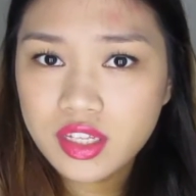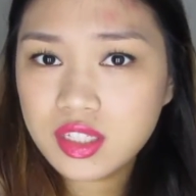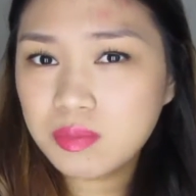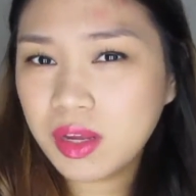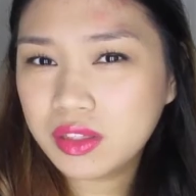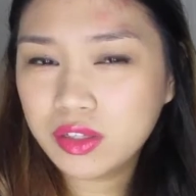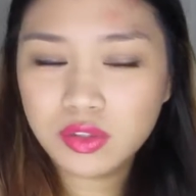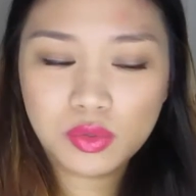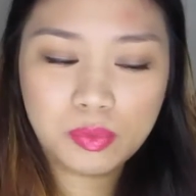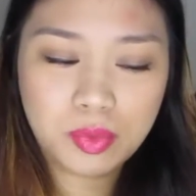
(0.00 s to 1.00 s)
it's better
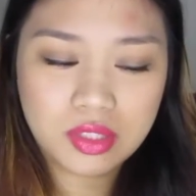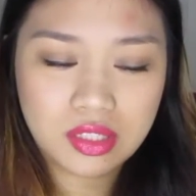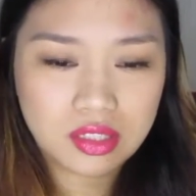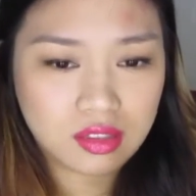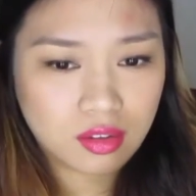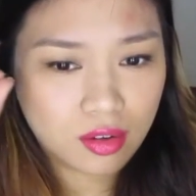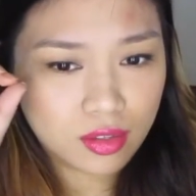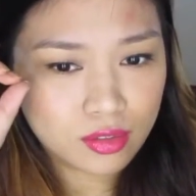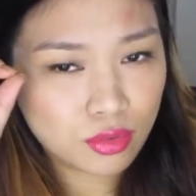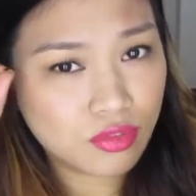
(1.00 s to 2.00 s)
to put it
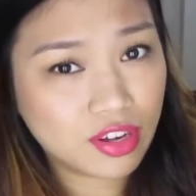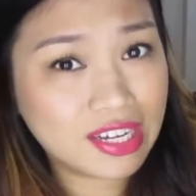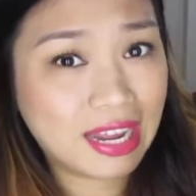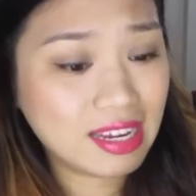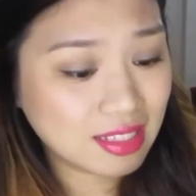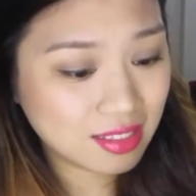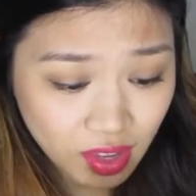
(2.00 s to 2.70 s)
on overnight.